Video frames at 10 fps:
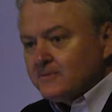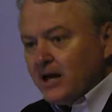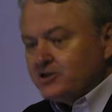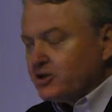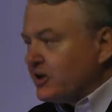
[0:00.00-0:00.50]

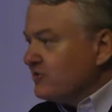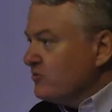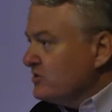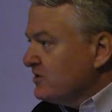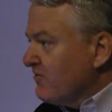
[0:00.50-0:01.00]
It's
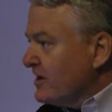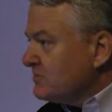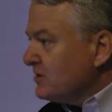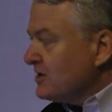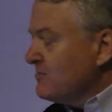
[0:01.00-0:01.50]
these
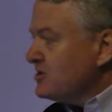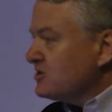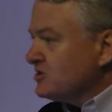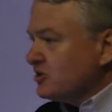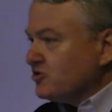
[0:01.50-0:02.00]
investment
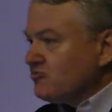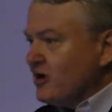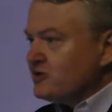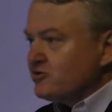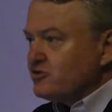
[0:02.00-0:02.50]
commissions, it's
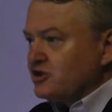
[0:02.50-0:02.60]
treasurers,